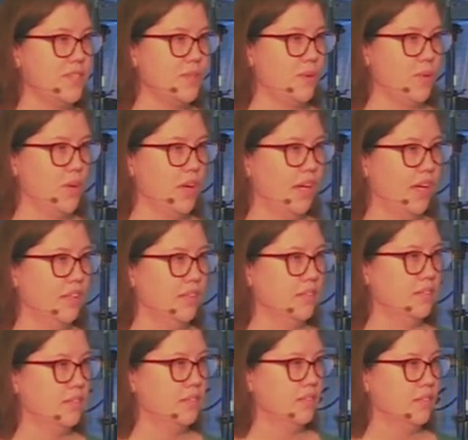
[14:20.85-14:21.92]
story
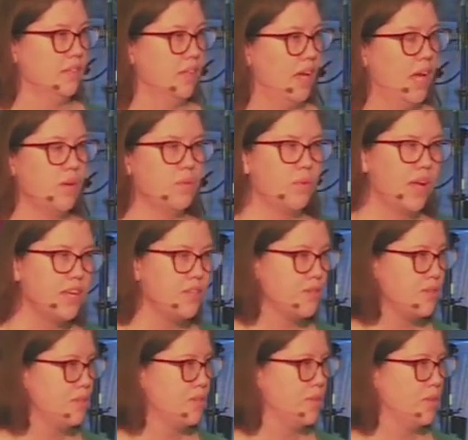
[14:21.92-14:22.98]
and
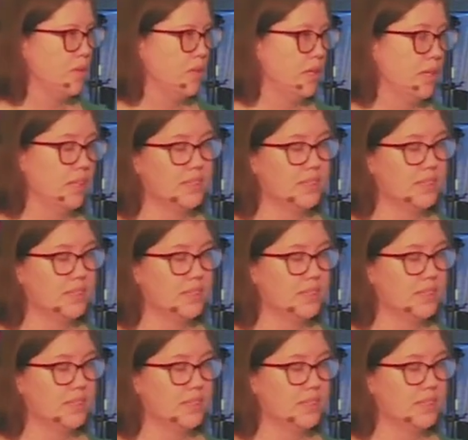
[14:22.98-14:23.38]
Rachel's story.